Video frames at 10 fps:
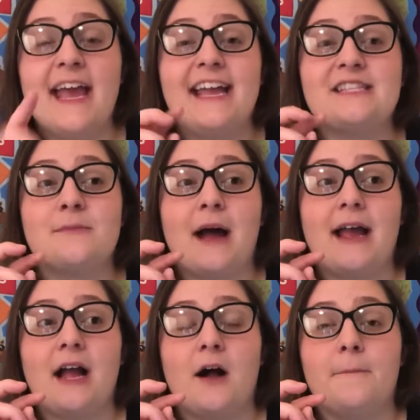It's
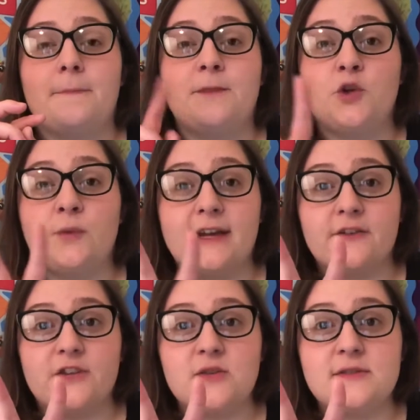my 2
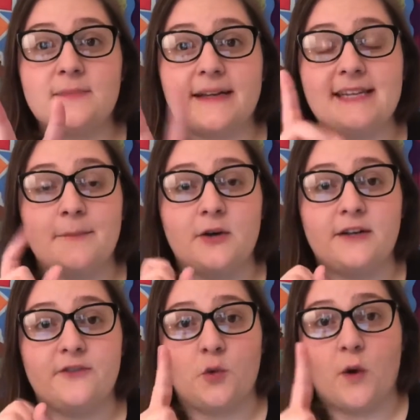interviews, my demo
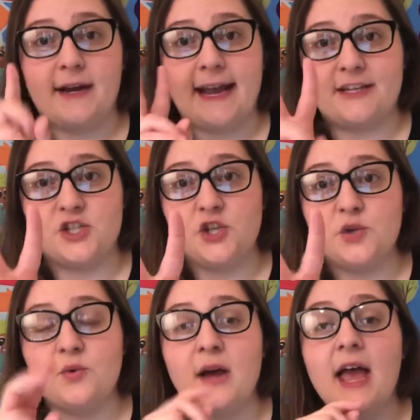interview 1 and
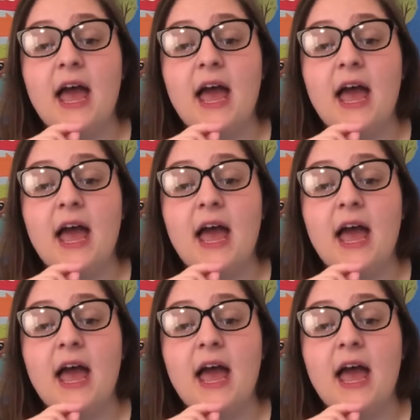2.